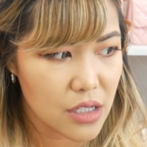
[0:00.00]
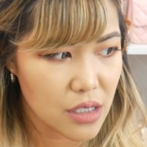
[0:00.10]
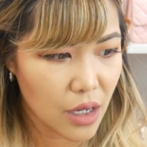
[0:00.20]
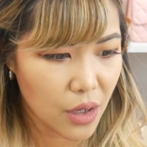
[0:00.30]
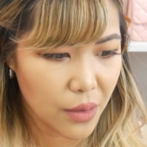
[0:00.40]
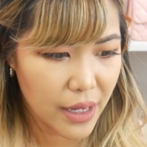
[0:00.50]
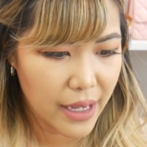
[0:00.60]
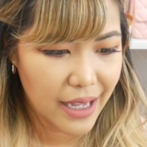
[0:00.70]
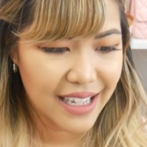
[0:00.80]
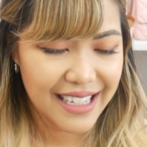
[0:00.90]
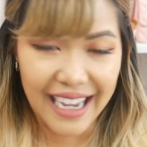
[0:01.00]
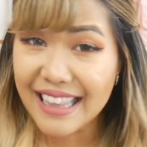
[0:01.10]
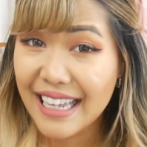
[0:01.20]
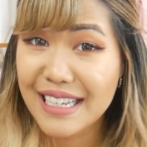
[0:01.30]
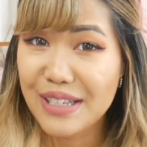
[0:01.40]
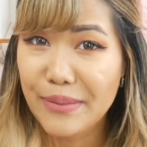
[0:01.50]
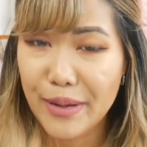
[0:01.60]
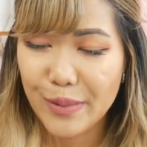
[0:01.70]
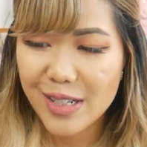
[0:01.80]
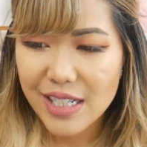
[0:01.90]
So yeah, that is on my
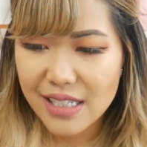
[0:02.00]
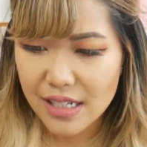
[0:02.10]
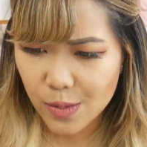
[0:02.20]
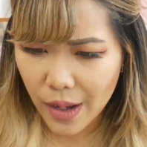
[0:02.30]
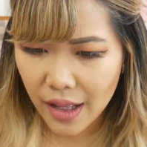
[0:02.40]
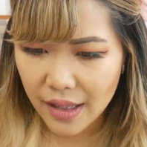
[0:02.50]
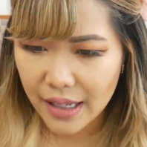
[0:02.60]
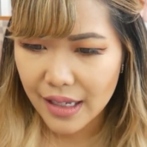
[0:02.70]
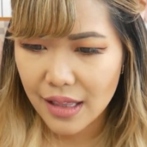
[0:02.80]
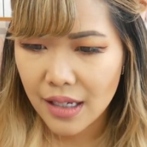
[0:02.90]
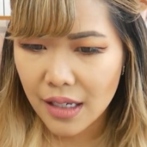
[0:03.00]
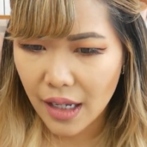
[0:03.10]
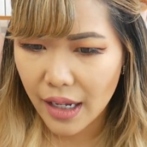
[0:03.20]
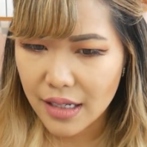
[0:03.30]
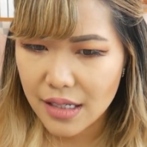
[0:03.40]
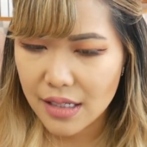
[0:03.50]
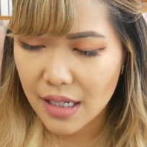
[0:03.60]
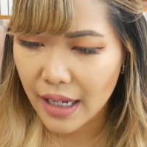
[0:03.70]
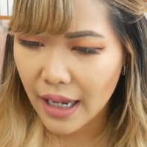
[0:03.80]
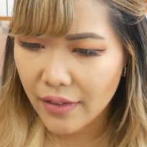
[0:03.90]
wish list as well. And I think I
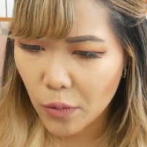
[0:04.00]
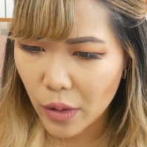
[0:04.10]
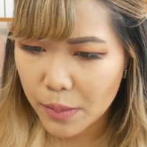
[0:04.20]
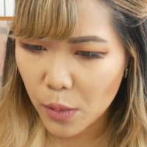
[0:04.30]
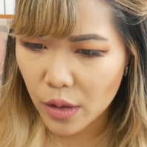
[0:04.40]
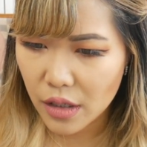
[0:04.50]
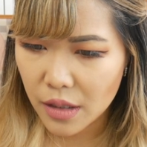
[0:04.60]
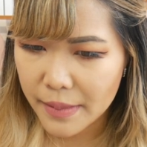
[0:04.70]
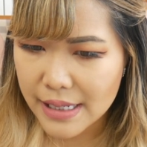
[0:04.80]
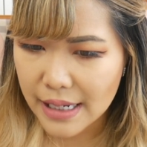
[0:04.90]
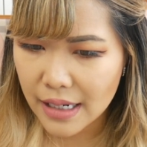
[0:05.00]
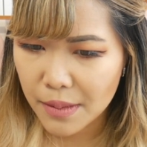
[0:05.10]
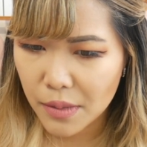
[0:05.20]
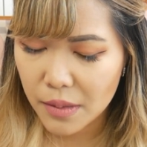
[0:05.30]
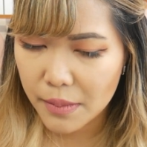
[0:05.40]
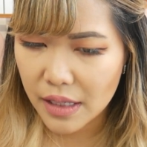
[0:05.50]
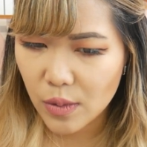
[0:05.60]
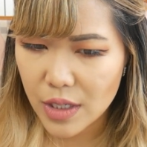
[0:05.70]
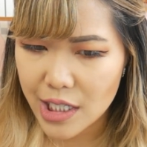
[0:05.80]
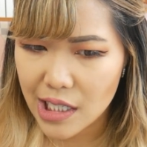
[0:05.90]
did I have one more Hermes item on my
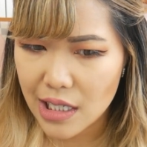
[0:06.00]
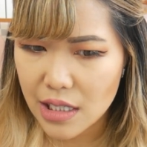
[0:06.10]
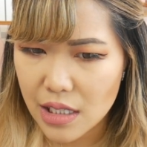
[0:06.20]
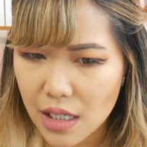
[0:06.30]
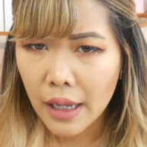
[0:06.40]
wish list?